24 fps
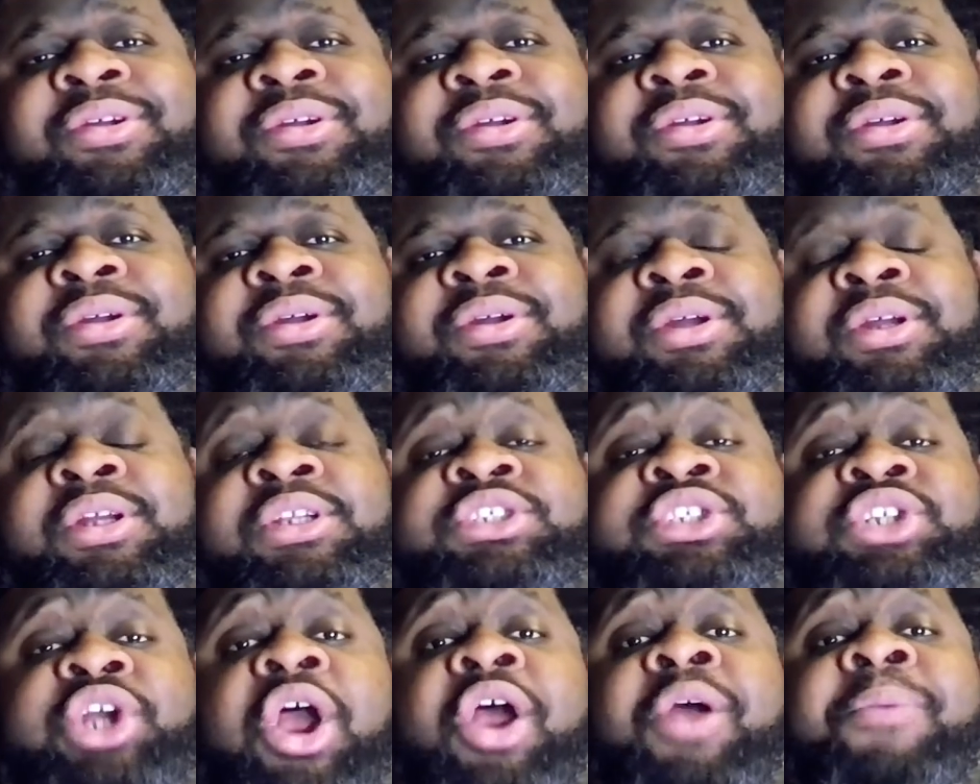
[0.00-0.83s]

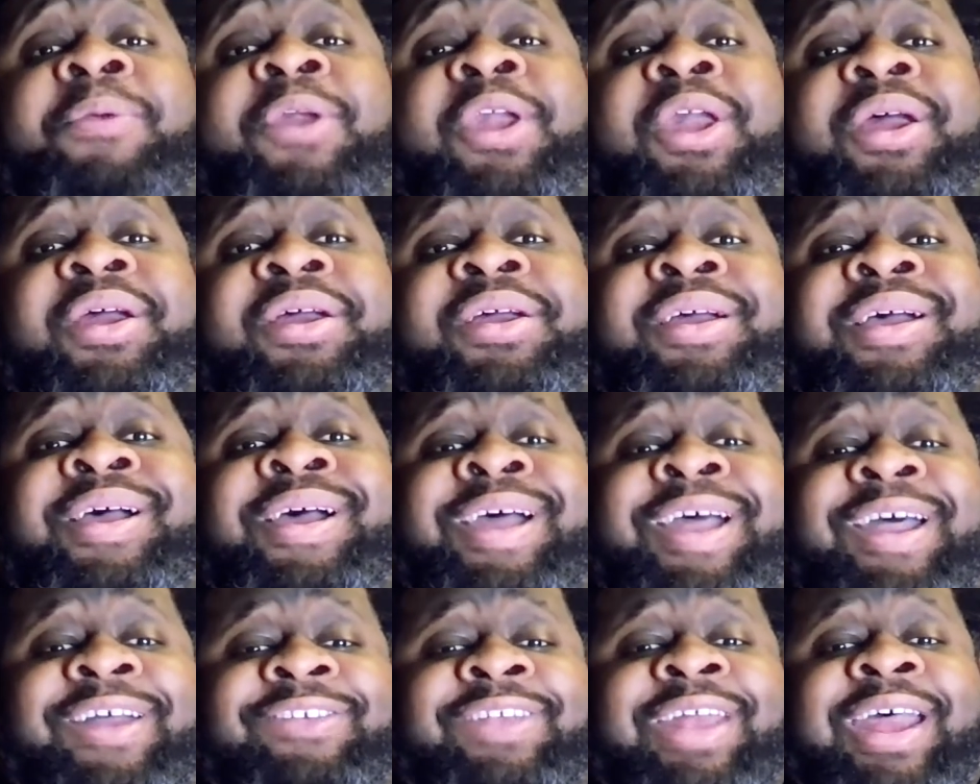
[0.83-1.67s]
Scarpia has
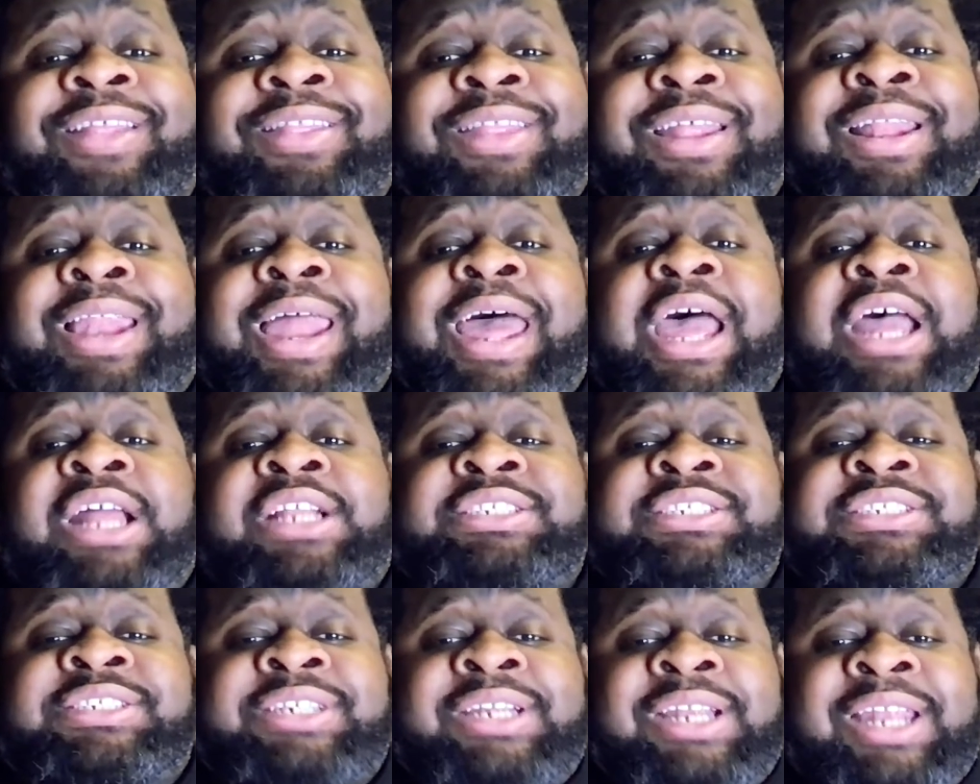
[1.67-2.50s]
had the last
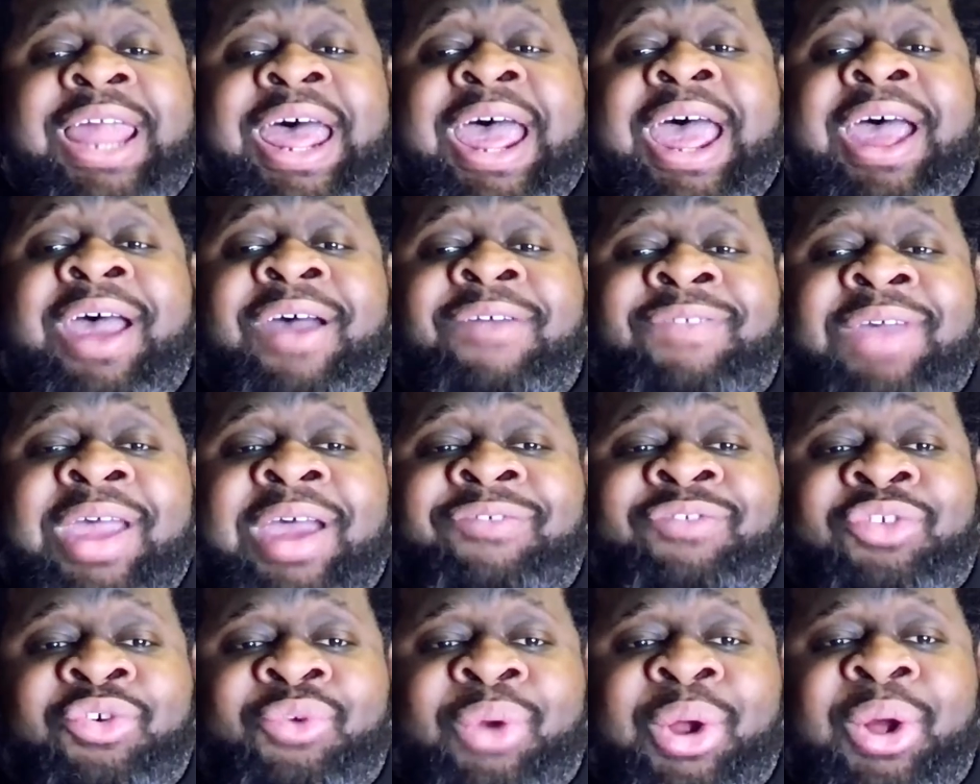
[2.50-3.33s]
laugh after
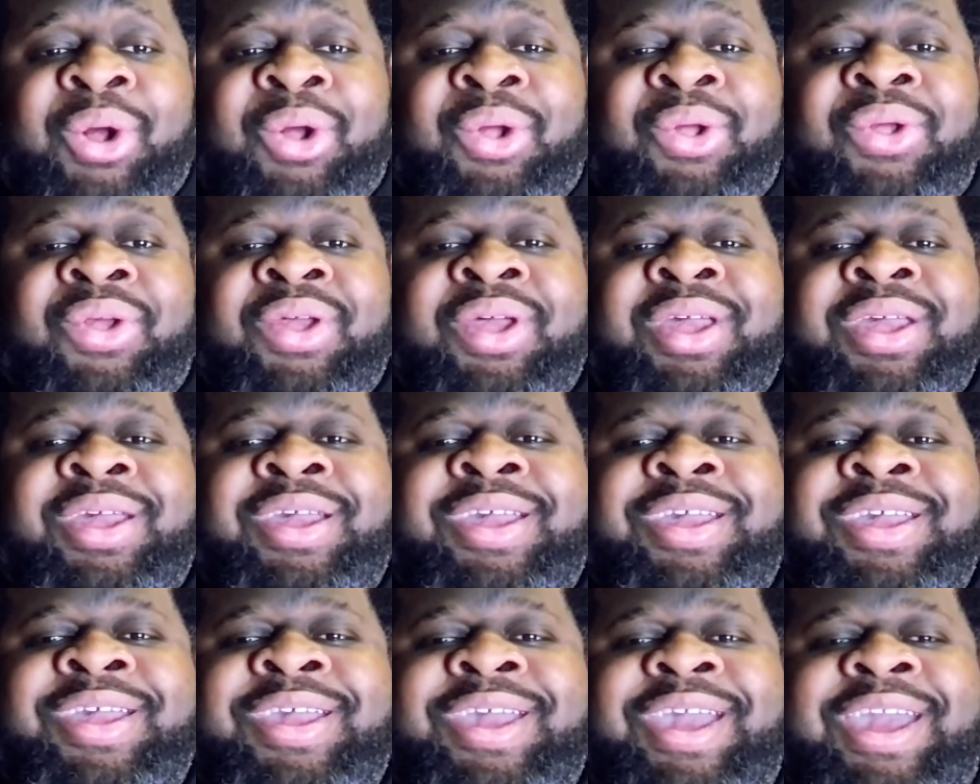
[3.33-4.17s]
all, and
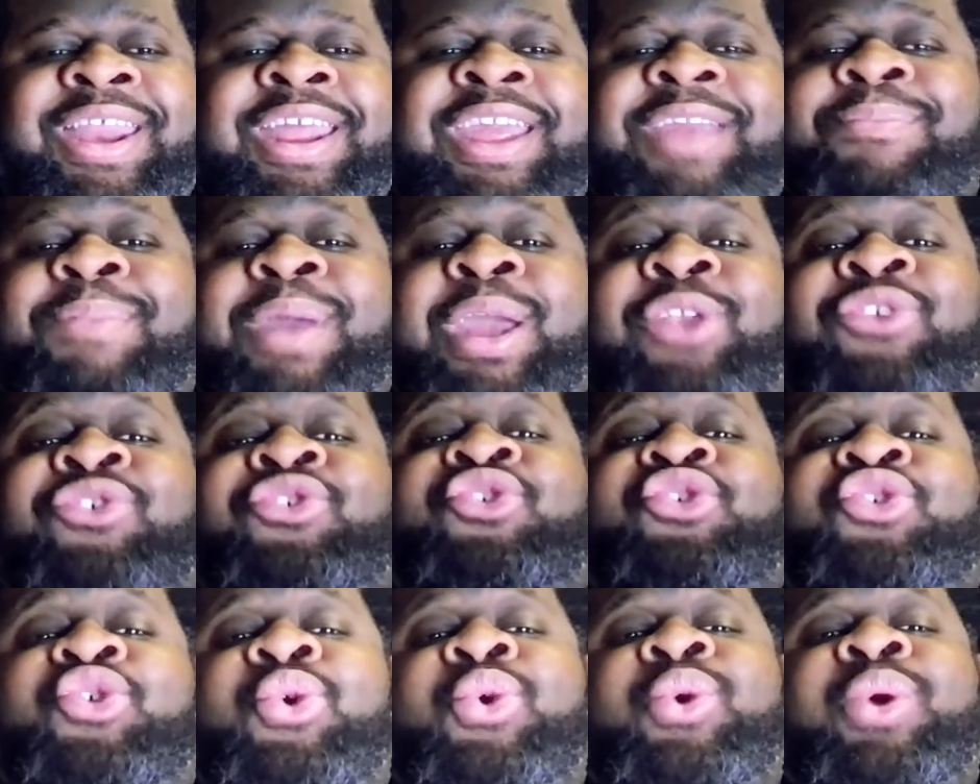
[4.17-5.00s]
he made sure
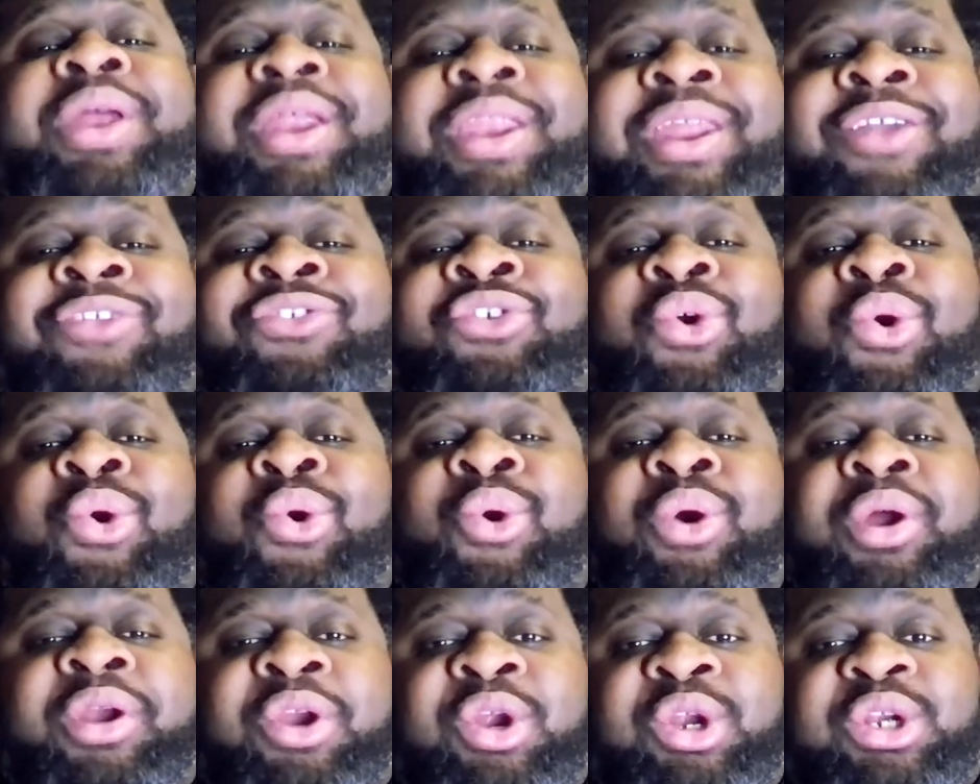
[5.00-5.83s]
in his
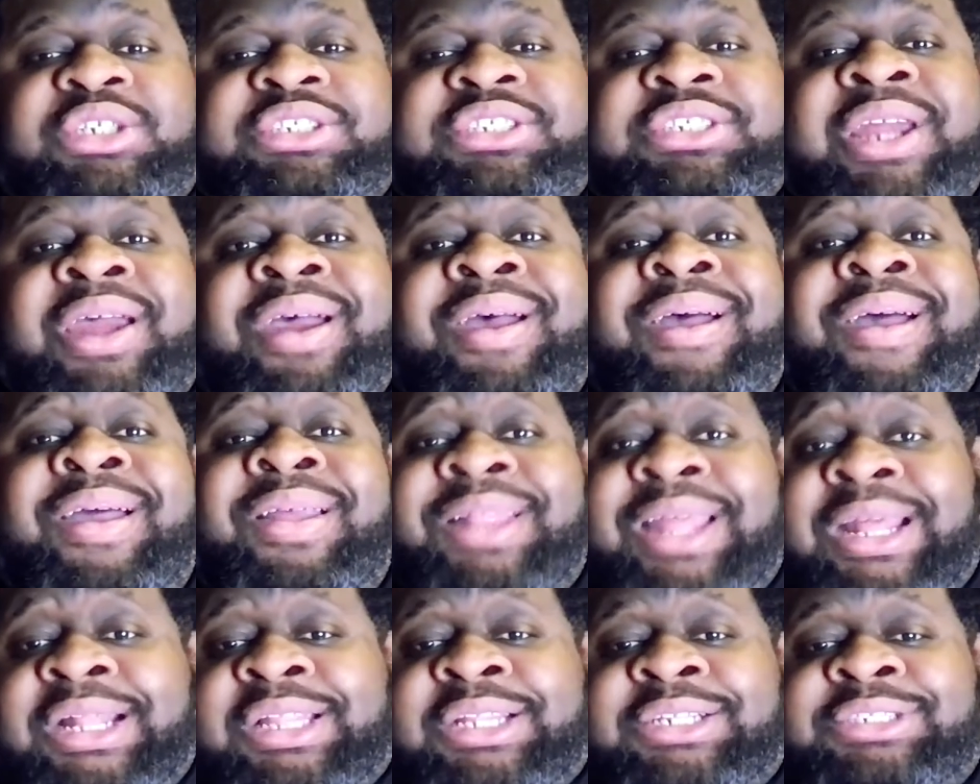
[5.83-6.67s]
orders that the
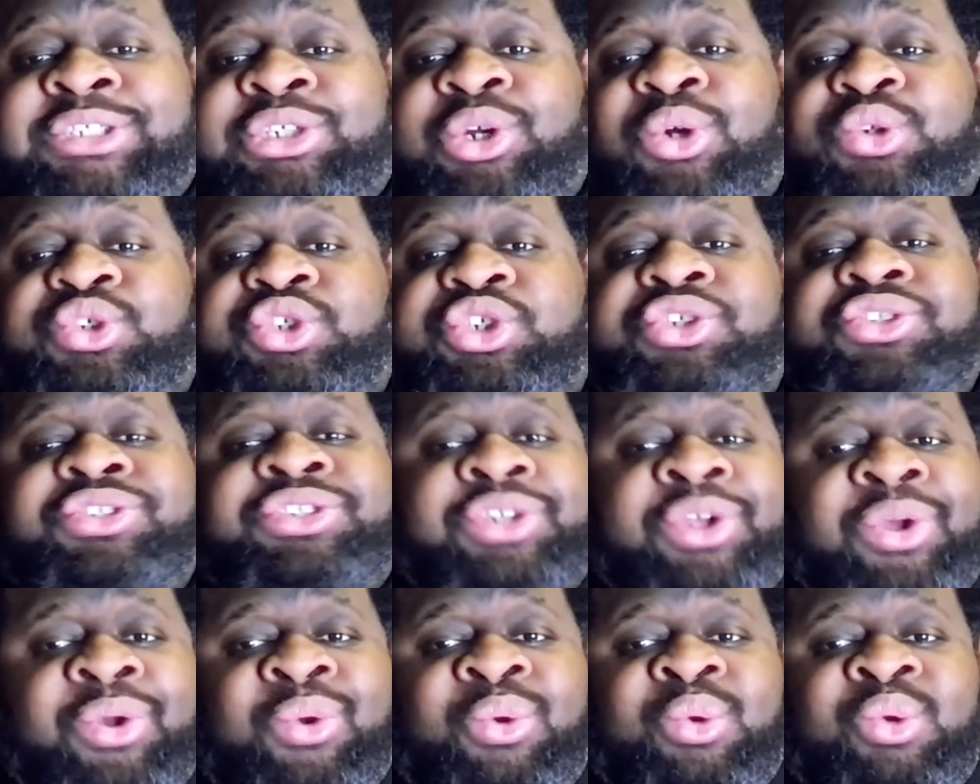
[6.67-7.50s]
soldiers
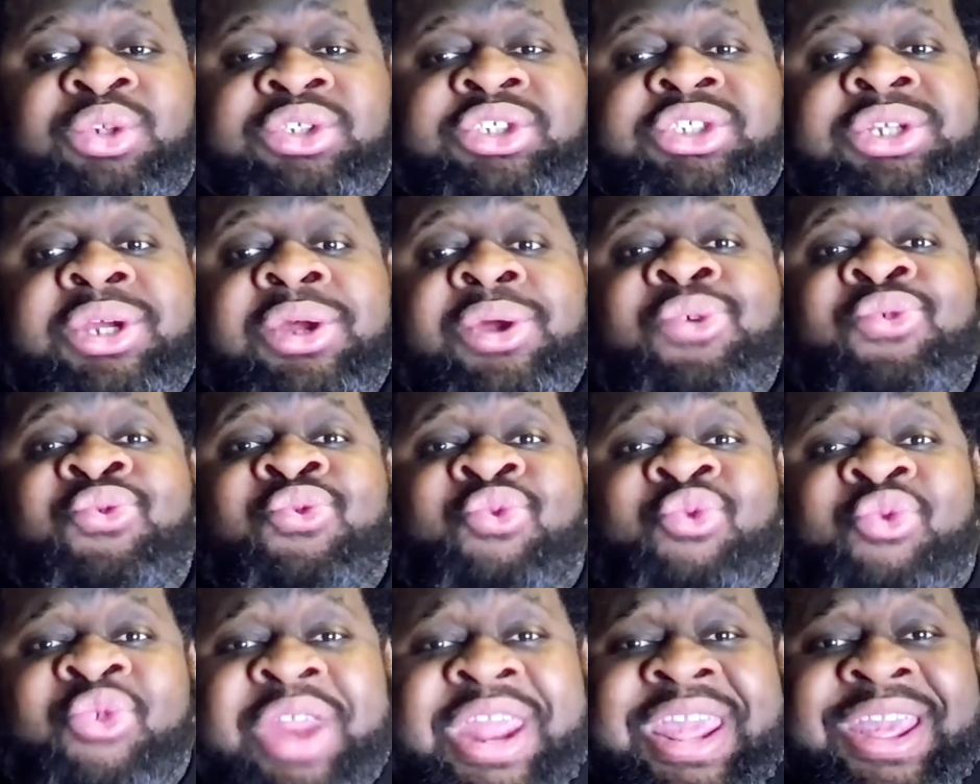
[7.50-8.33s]
used
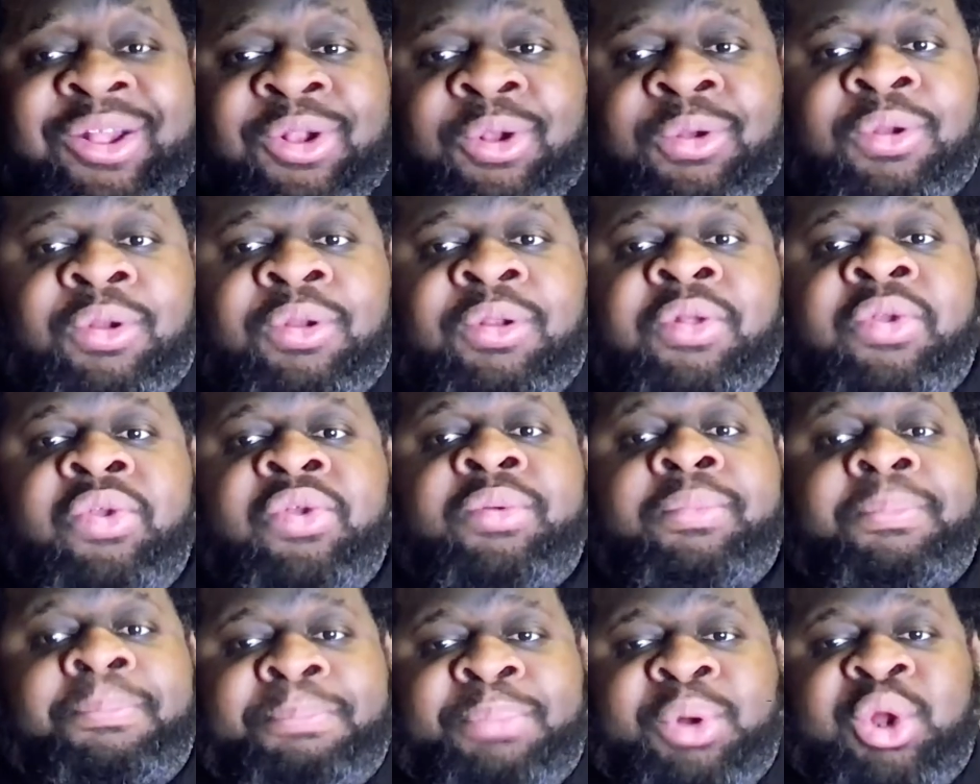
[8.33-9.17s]
real
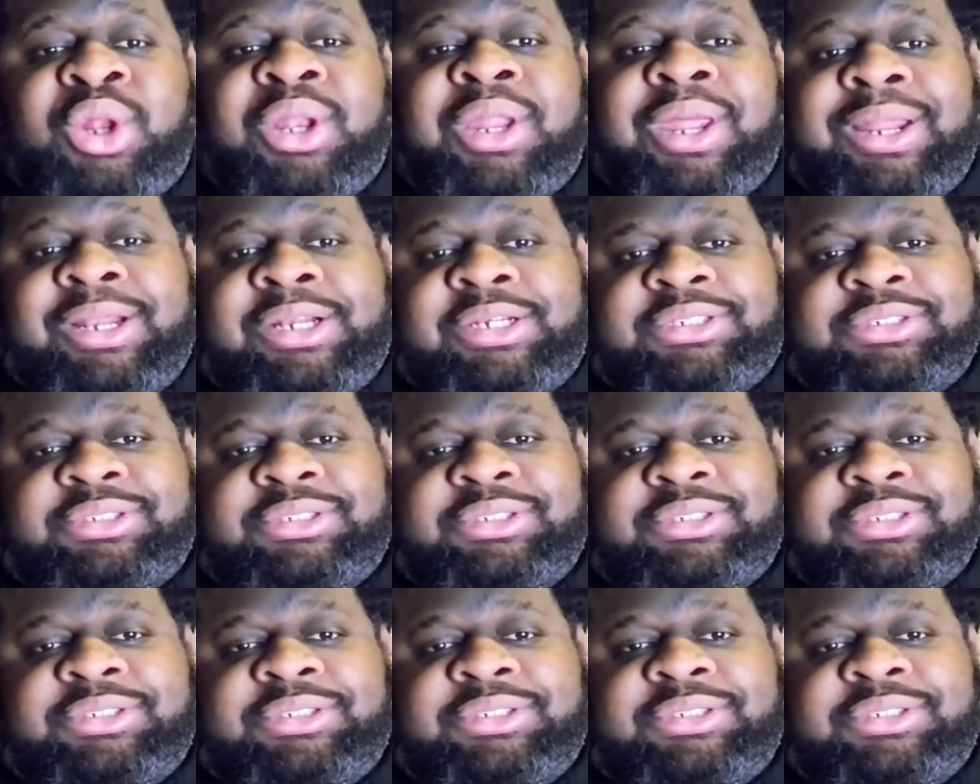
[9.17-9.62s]
bullets.